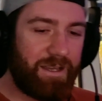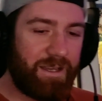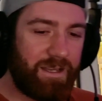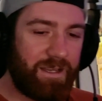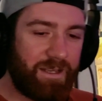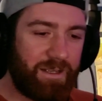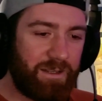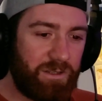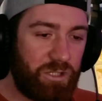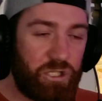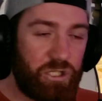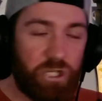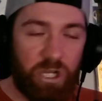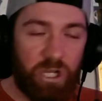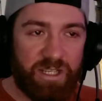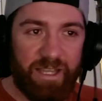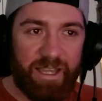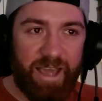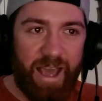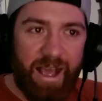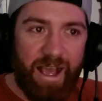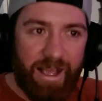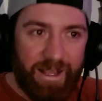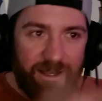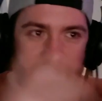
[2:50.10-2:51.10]
just to
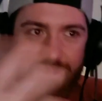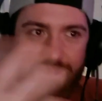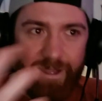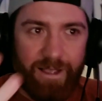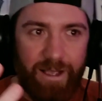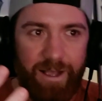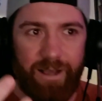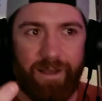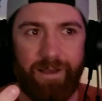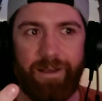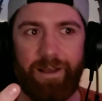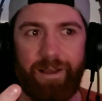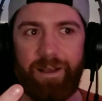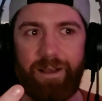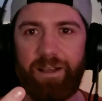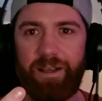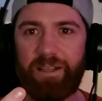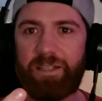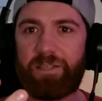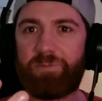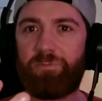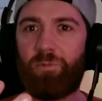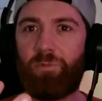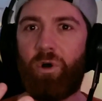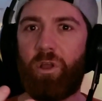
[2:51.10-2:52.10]
get a
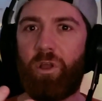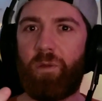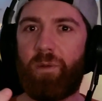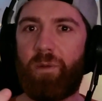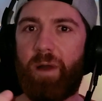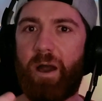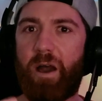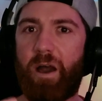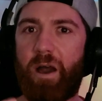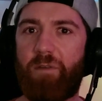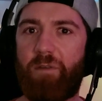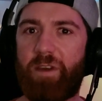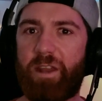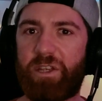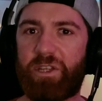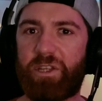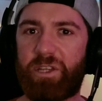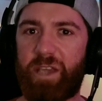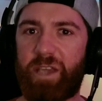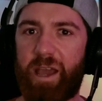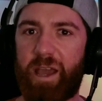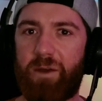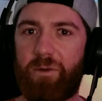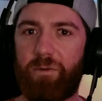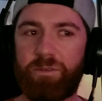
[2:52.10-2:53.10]
small amount of
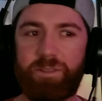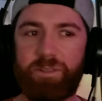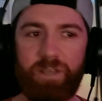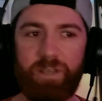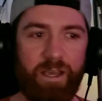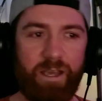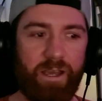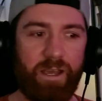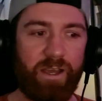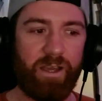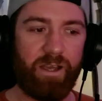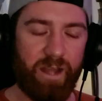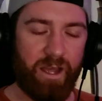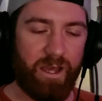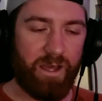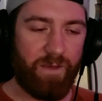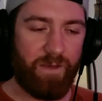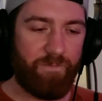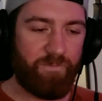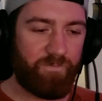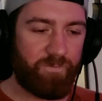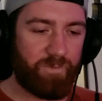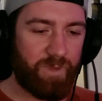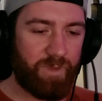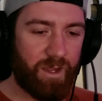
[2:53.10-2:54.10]
energy out. And
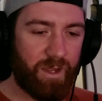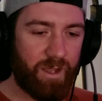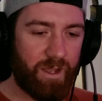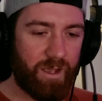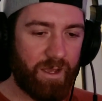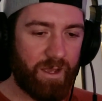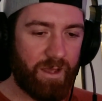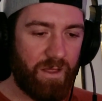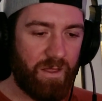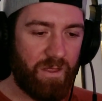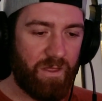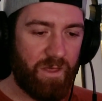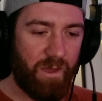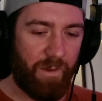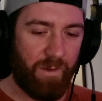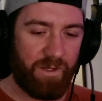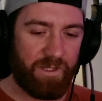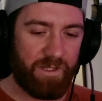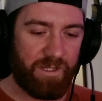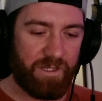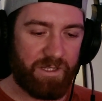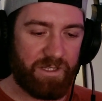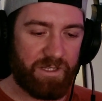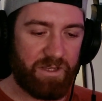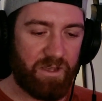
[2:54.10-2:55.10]
there
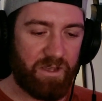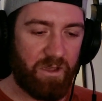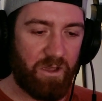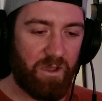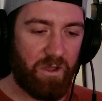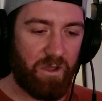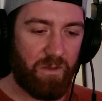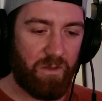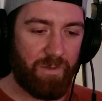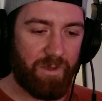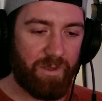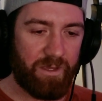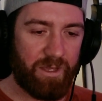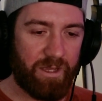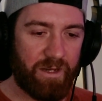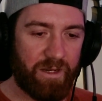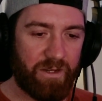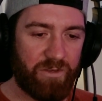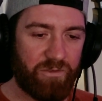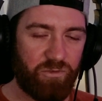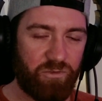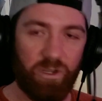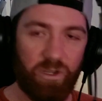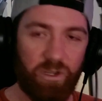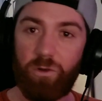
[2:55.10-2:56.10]
is a term in the
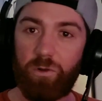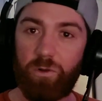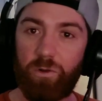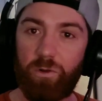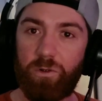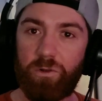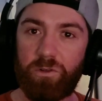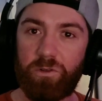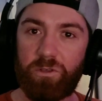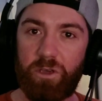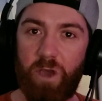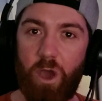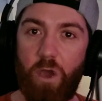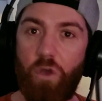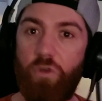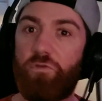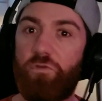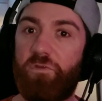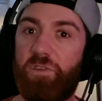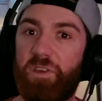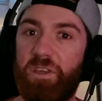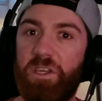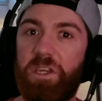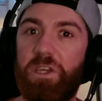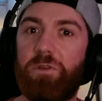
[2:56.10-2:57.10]
industry called
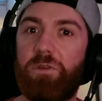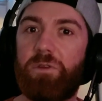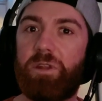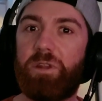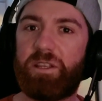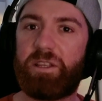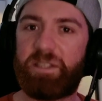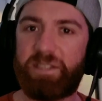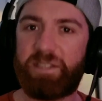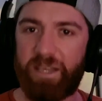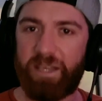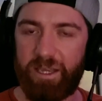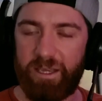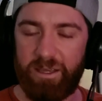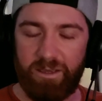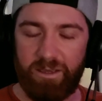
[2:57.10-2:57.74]
Overunity.